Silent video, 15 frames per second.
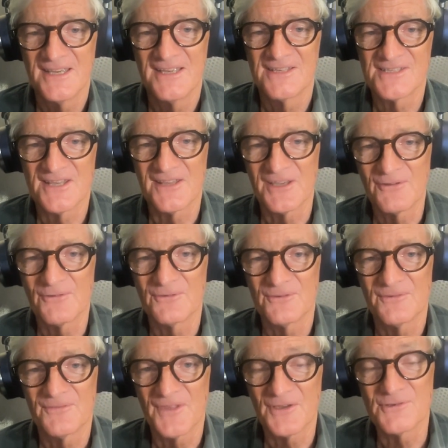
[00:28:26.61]
So
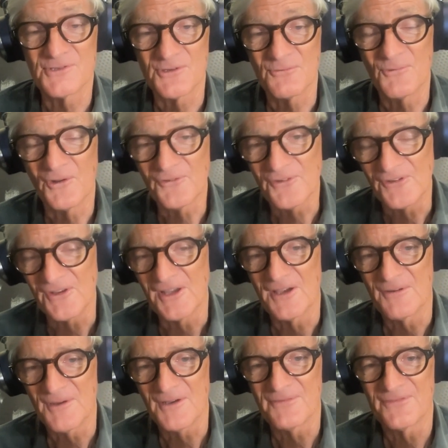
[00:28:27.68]
those who wanted to
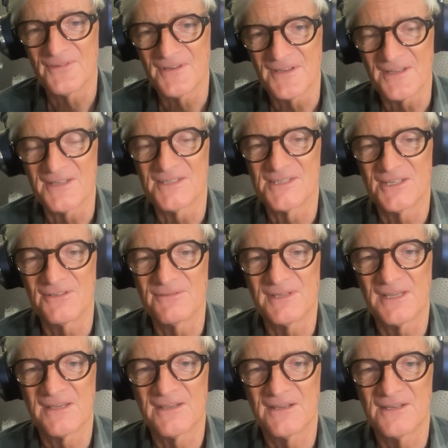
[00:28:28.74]
go off and continue
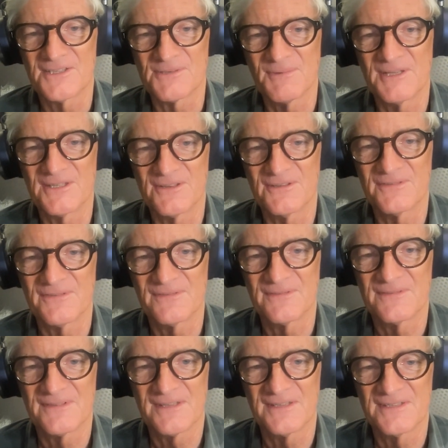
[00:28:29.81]
in cars went off
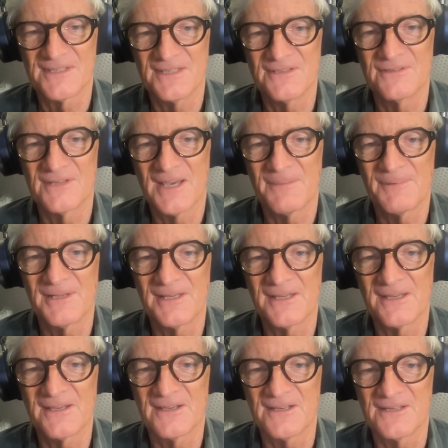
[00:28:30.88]
and continued happily in
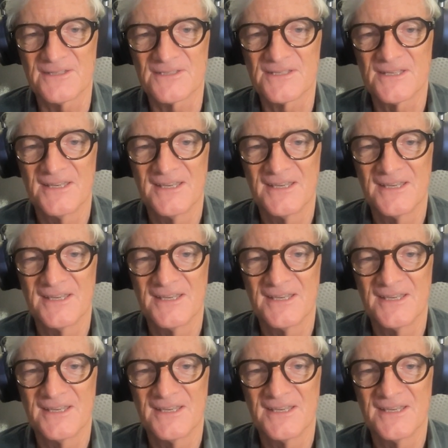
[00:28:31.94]
cars.